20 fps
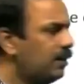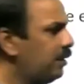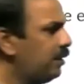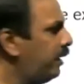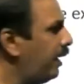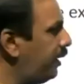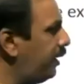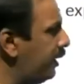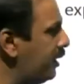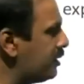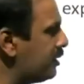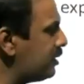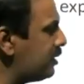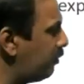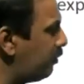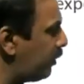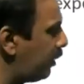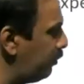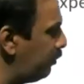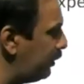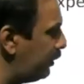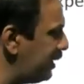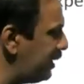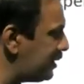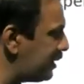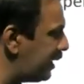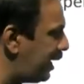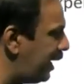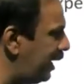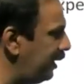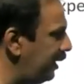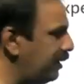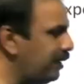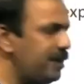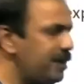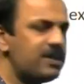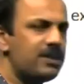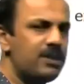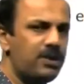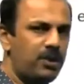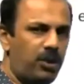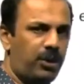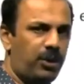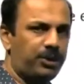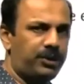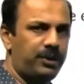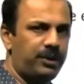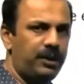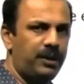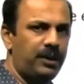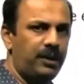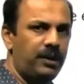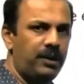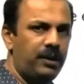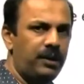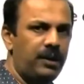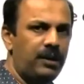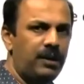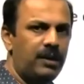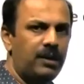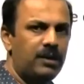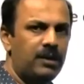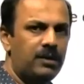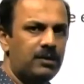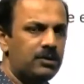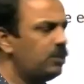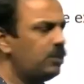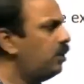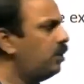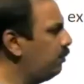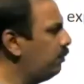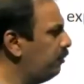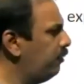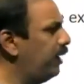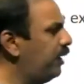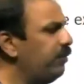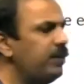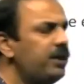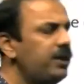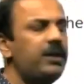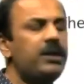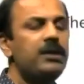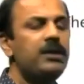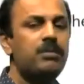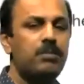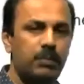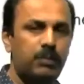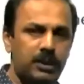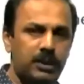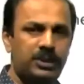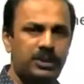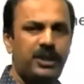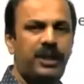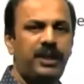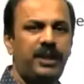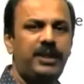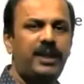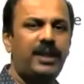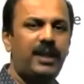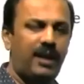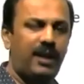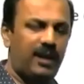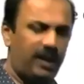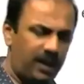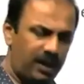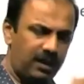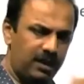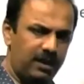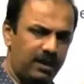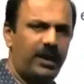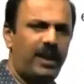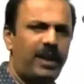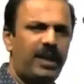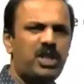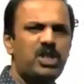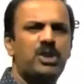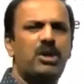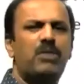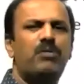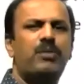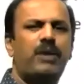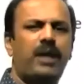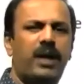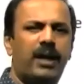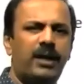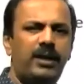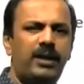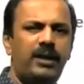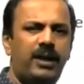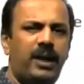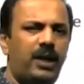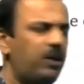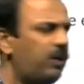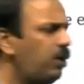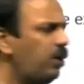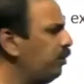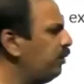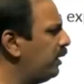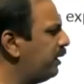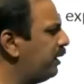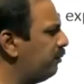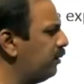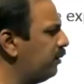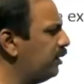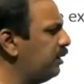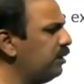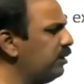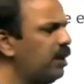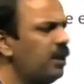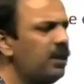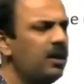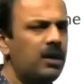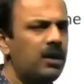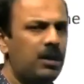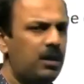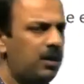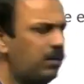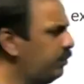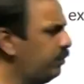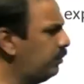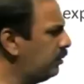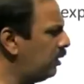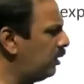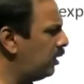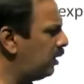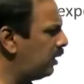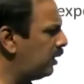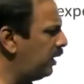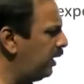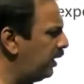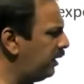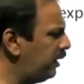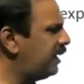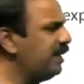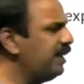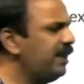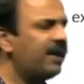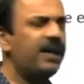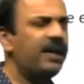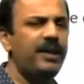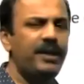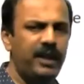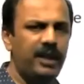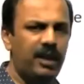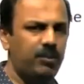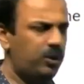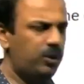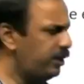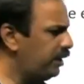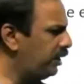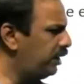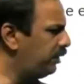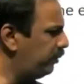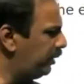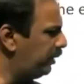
That is, from this side, it is north. So when we study the direction of current and all, you will get clear idea about that.